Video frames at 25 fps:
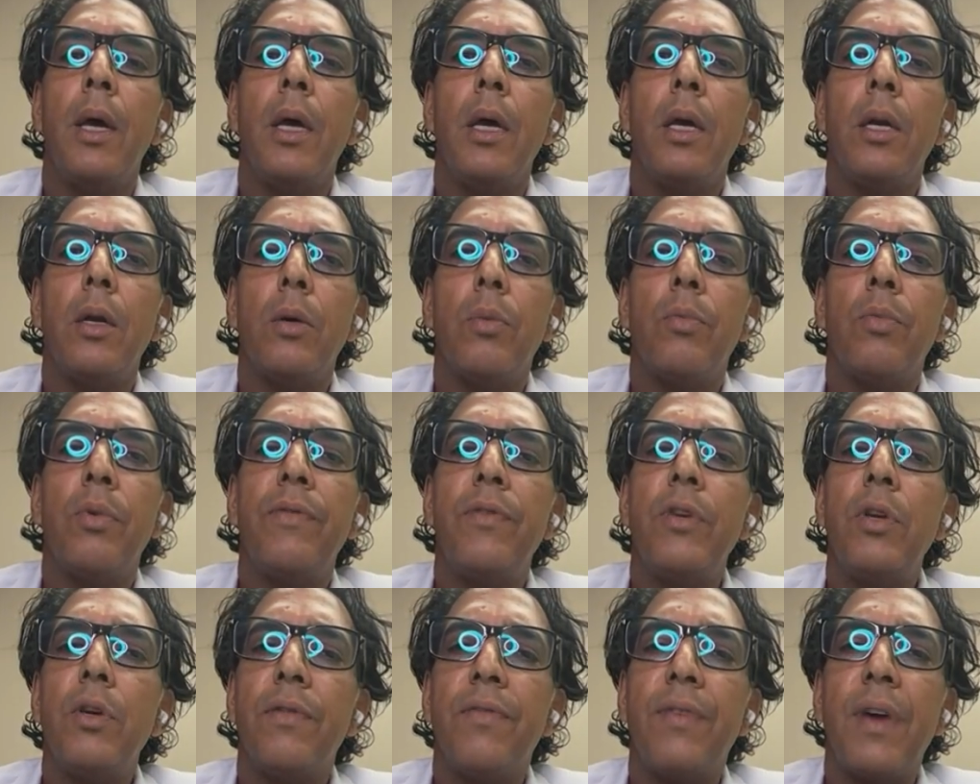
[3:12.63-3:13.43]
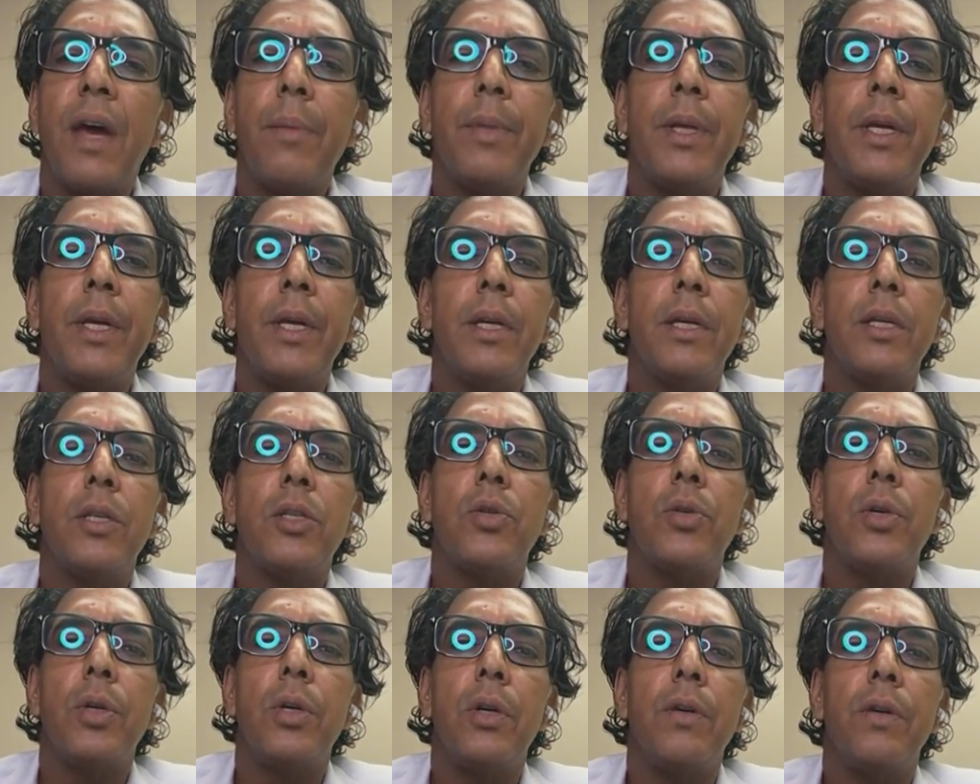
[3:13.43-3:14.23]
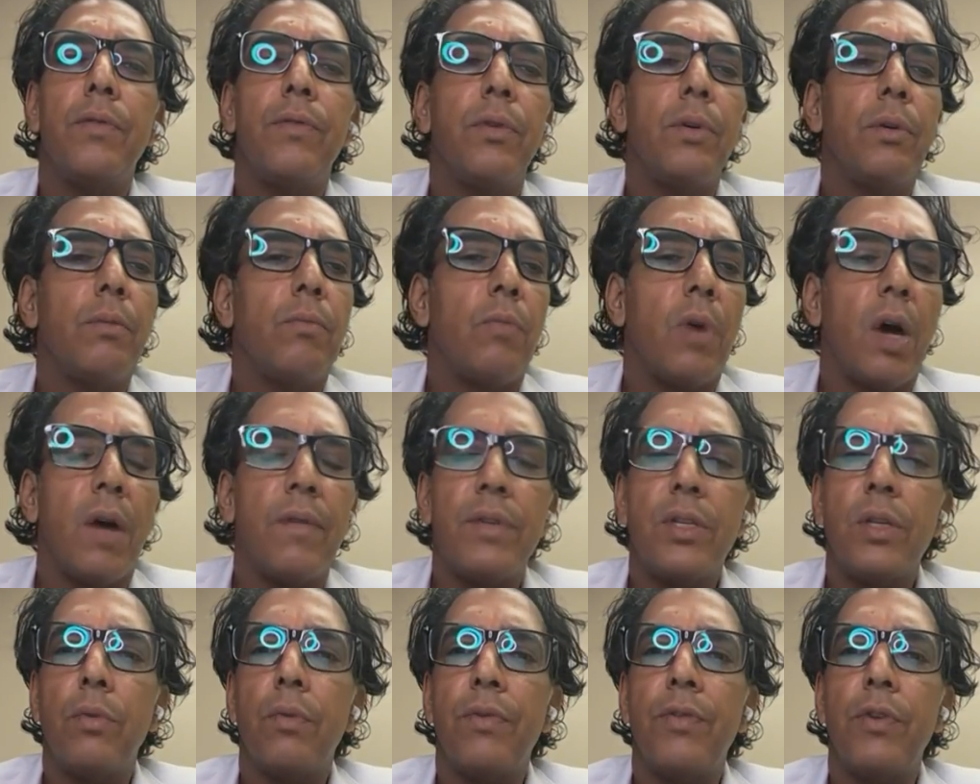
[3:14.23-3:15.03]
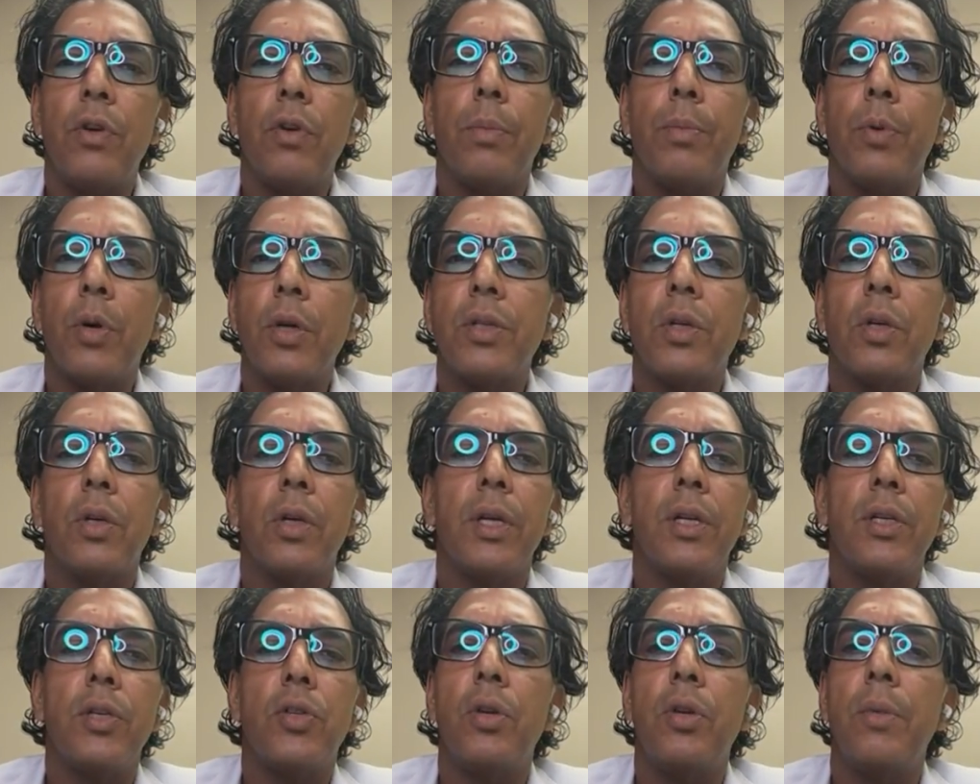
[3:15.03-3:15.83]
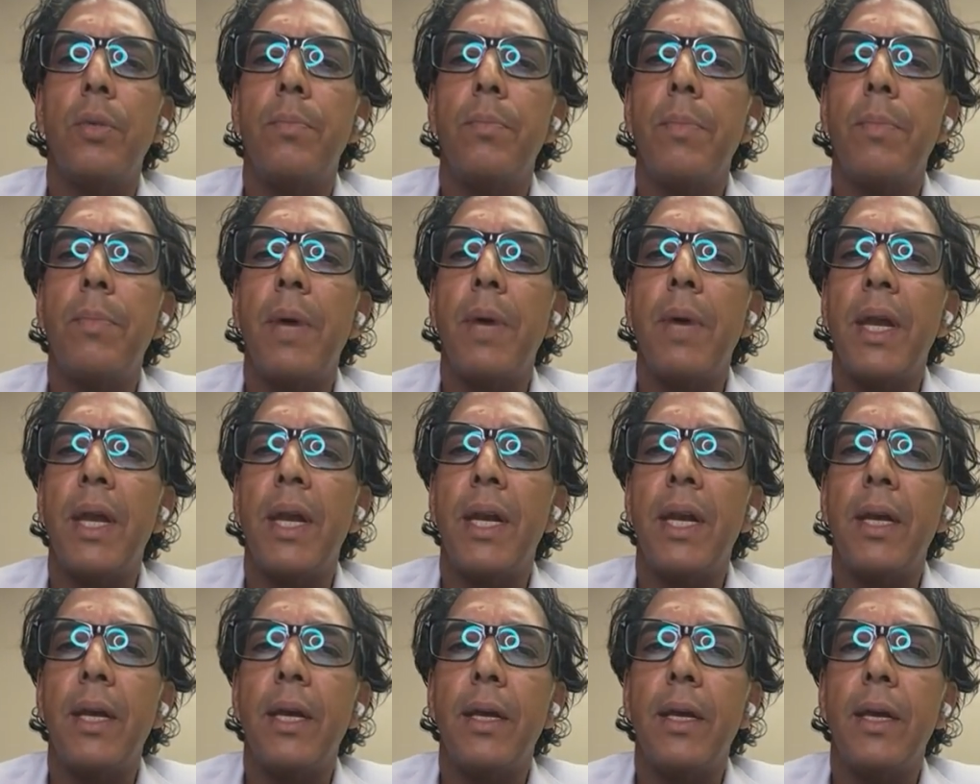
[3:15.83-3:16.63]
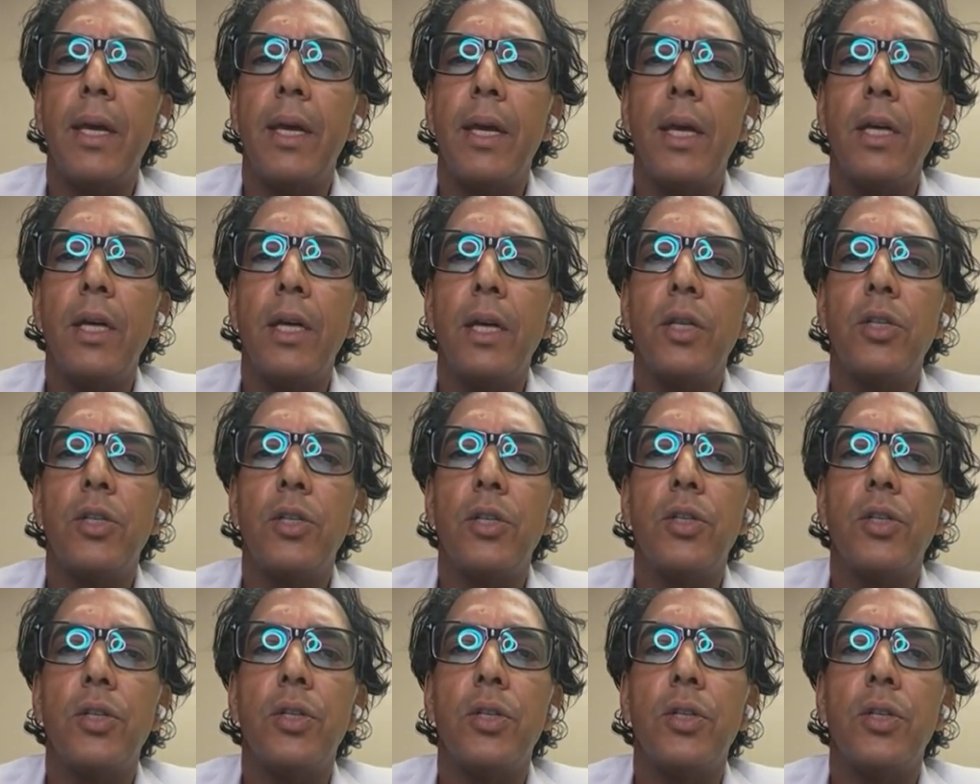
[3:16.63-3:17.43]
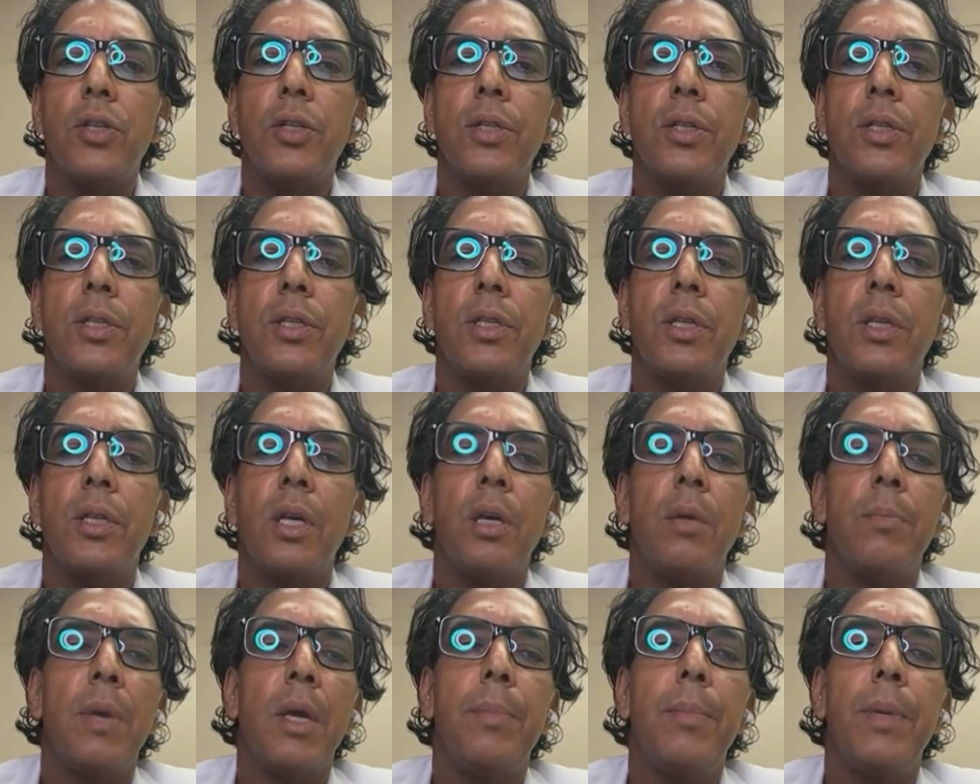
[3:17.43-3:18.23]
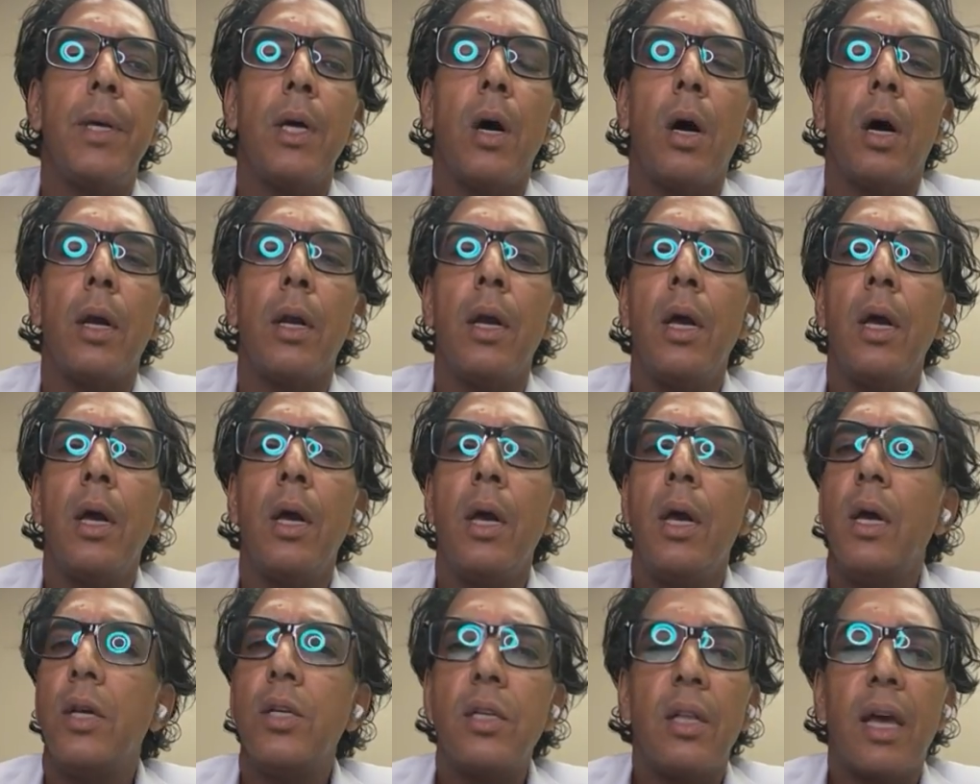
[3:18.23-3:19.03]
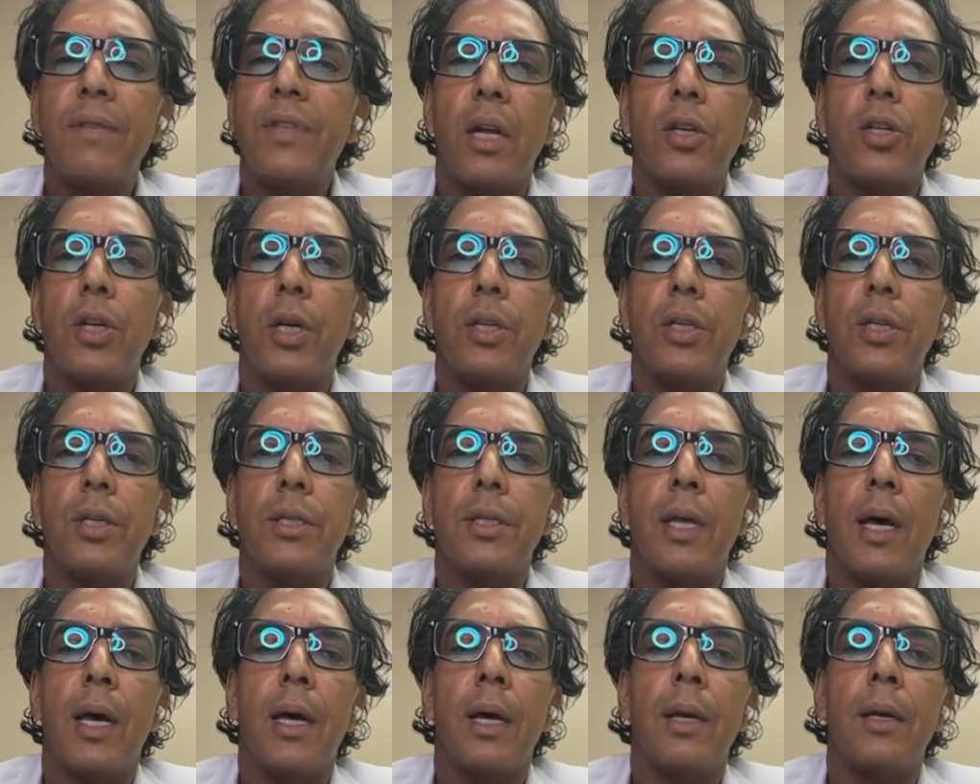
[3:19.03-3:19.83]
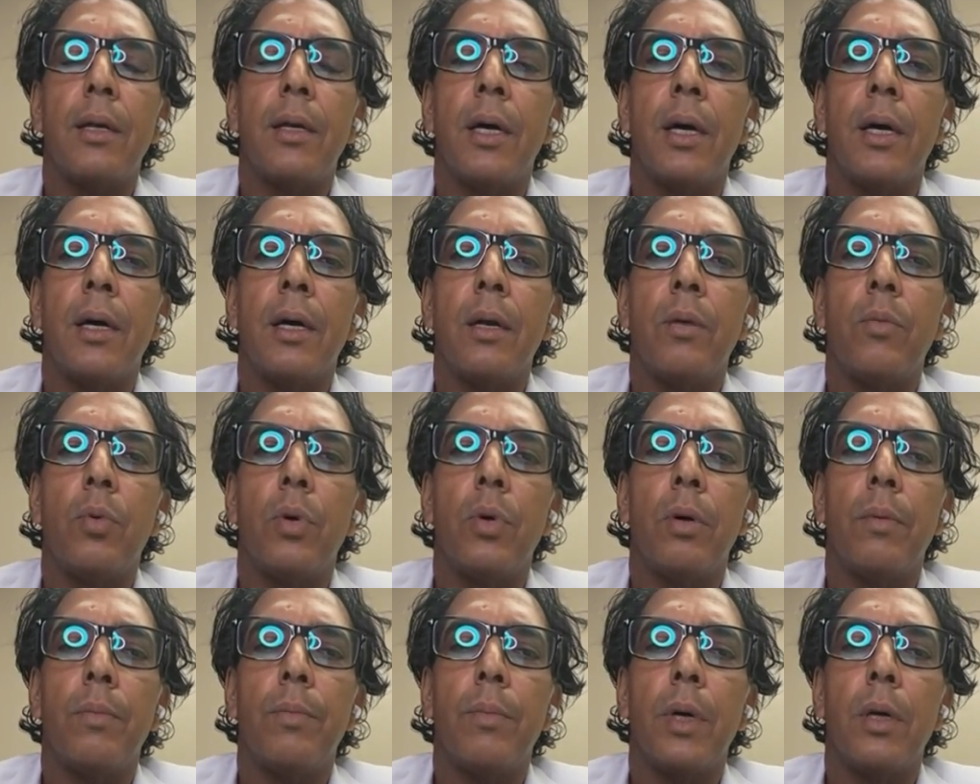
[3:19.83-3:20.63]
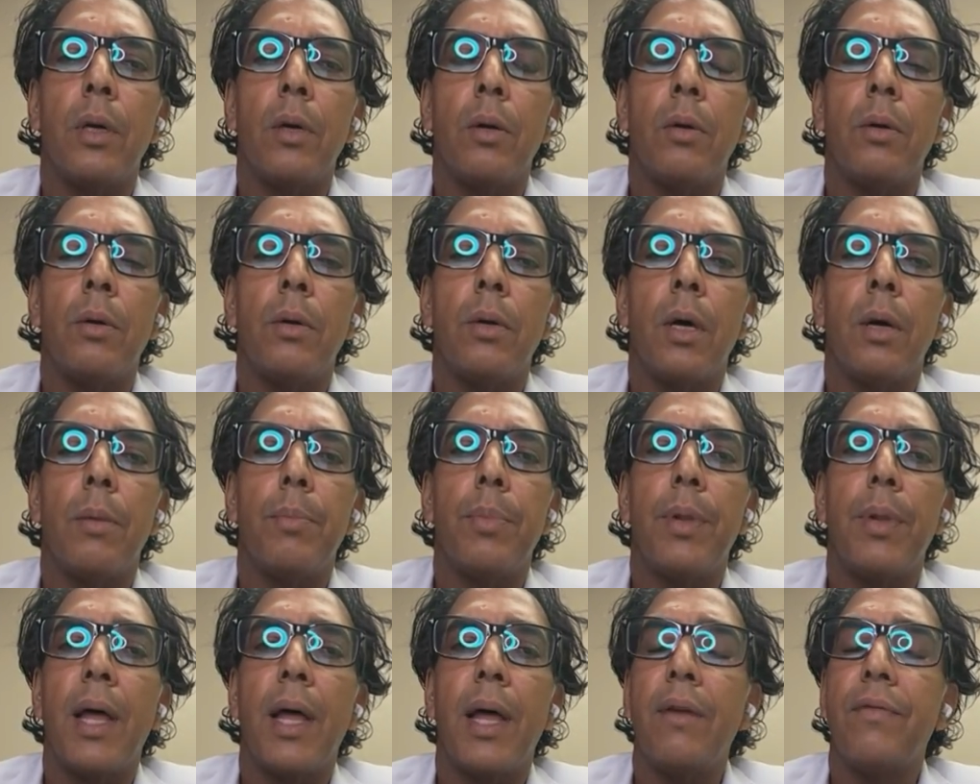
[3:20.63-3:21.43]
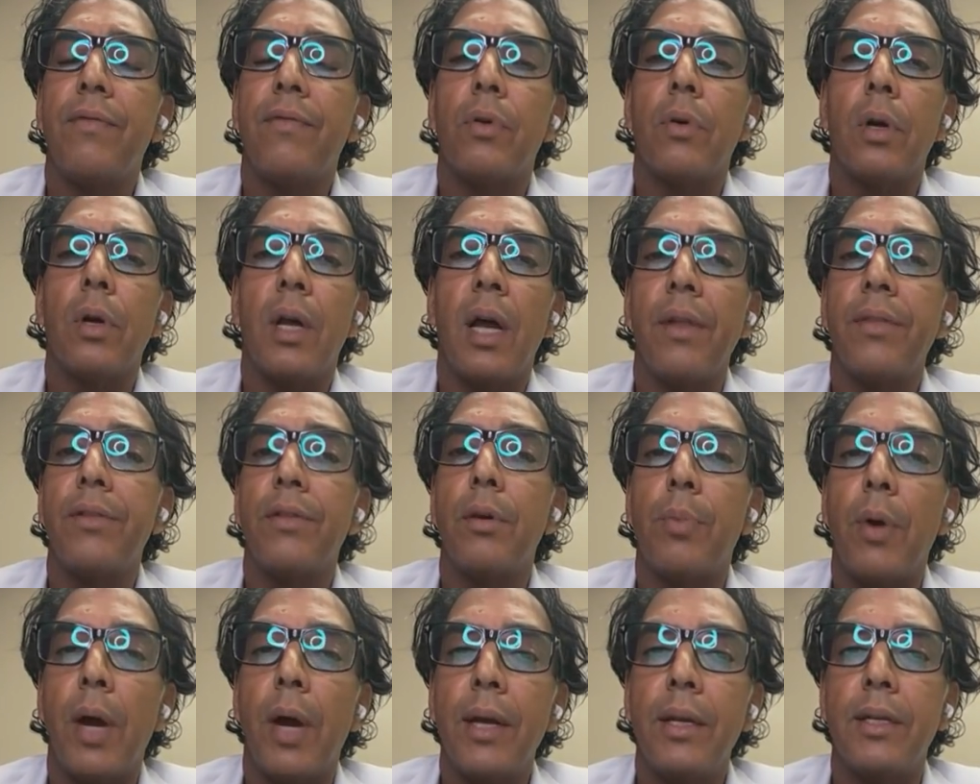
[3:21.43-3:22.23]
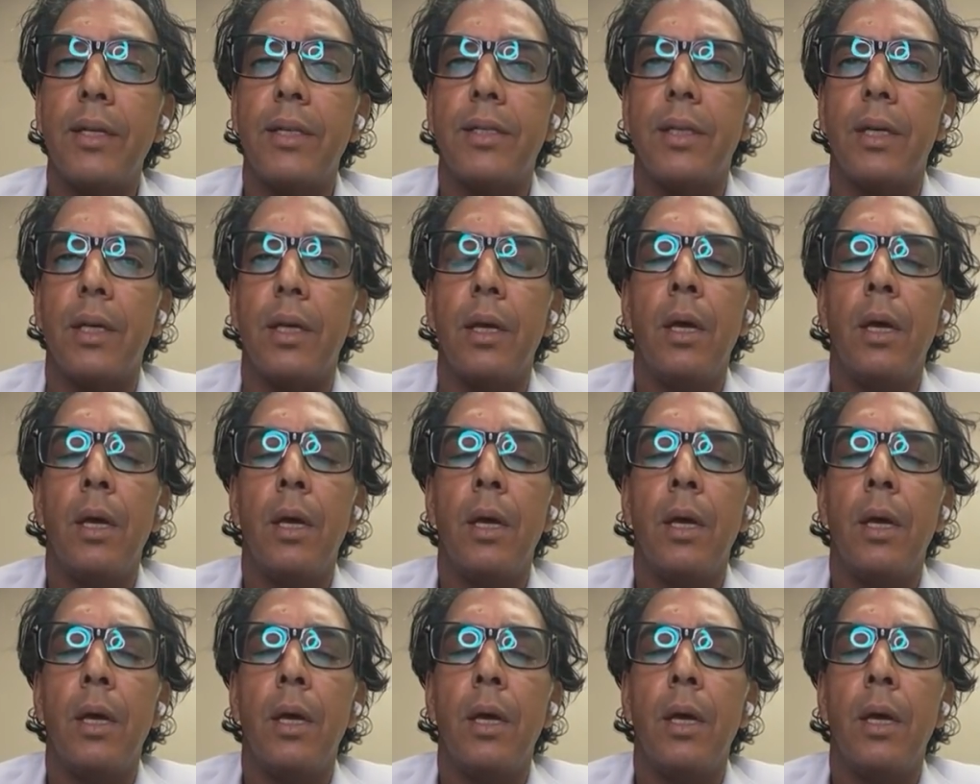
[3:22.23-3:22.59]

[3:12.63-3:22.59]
You know, review your family history, obviously review your personal history, medications that you may be on, just lifestyle changes that uh, will, you know, uh, plan for a healthier pregnancy.